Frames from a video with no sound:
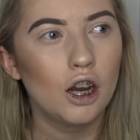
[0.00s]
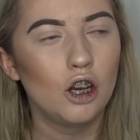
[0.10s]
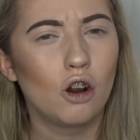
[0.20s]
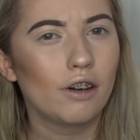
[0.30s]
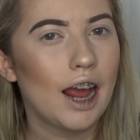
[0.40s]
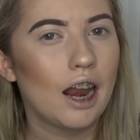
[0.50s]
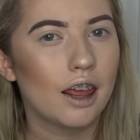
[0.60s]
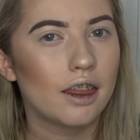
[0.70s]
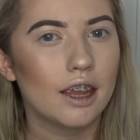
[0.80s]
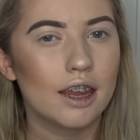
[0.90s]
L'Oreal, I
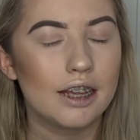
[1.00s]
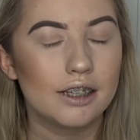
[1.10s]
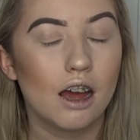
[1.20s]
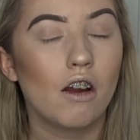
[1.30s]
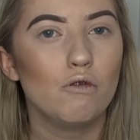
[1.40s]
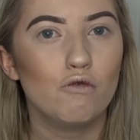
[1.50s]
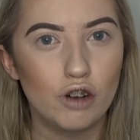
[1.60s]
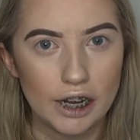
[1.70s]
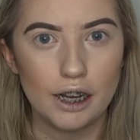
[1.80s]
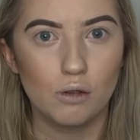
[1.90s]
think it is, that I
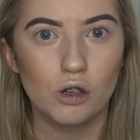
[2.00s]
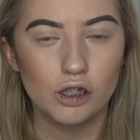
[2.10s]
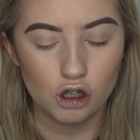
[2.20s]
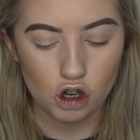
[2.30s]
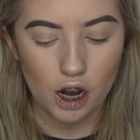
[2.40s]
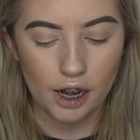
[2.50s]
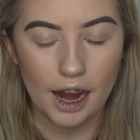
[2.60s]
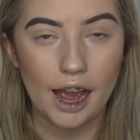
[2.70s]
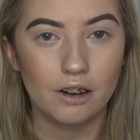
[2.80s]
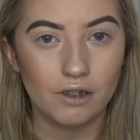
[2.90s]
really want to try.
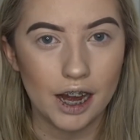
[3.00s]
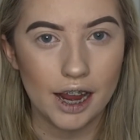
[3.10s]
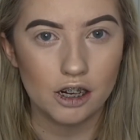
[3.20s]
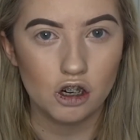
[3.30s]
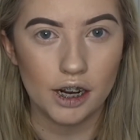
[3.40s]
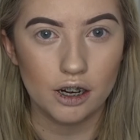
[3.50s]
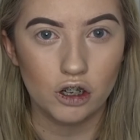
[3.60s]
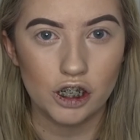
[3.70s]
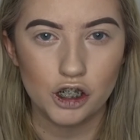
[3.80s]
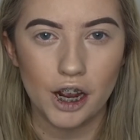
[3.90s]
Hannah Renee tried it
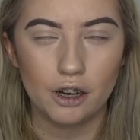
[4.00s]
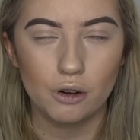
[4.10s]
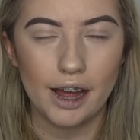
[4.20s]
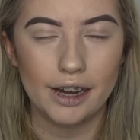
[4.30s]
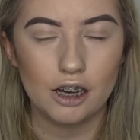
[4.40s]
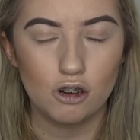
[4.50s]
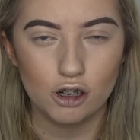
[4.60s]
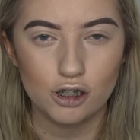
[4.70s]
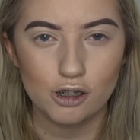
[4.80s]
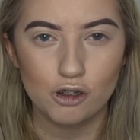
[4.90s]
on her channel and it
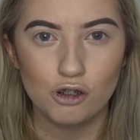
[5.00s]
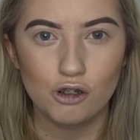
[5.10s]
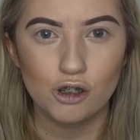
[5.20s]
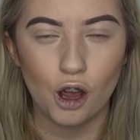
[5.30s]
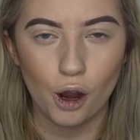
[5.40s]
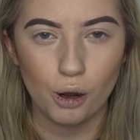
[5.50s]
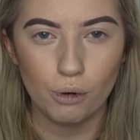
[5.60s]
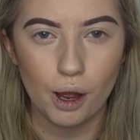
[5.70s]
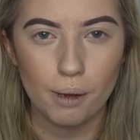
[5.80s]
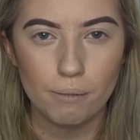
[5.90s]
looked so
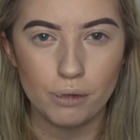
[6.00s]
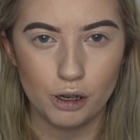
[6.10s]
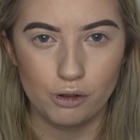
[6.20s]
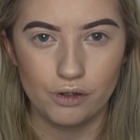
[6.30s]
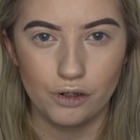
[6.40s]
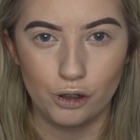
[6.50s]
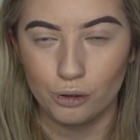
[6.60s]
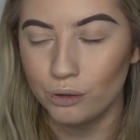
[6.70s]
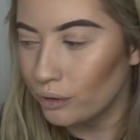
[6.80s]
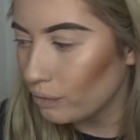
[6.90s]
beautiful.